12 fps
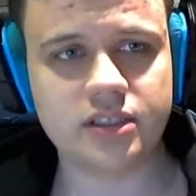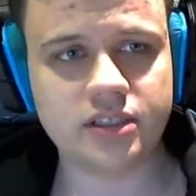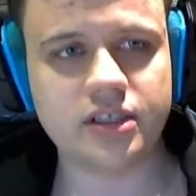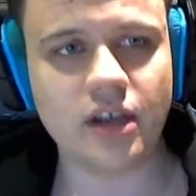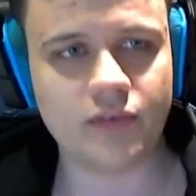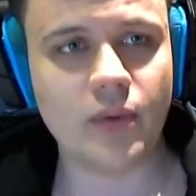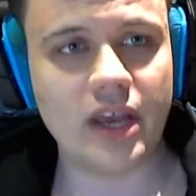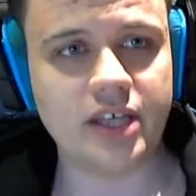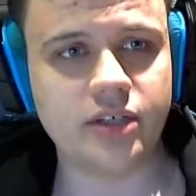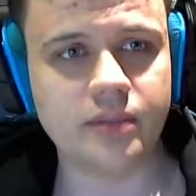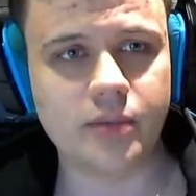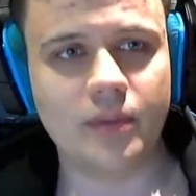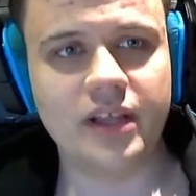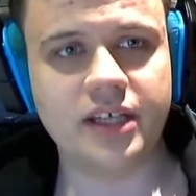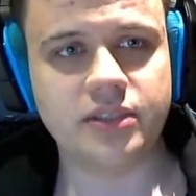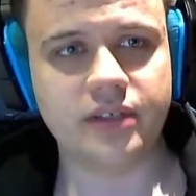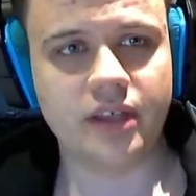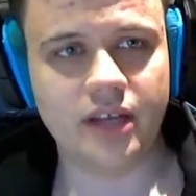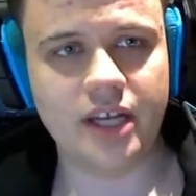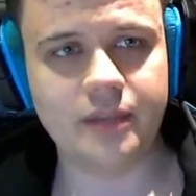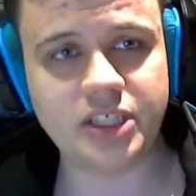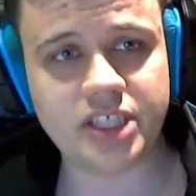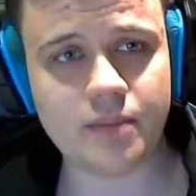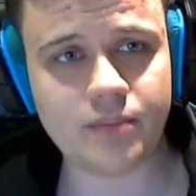a way to immobilize an enemy
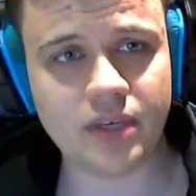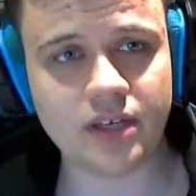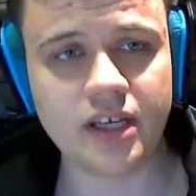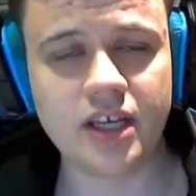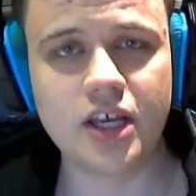champion,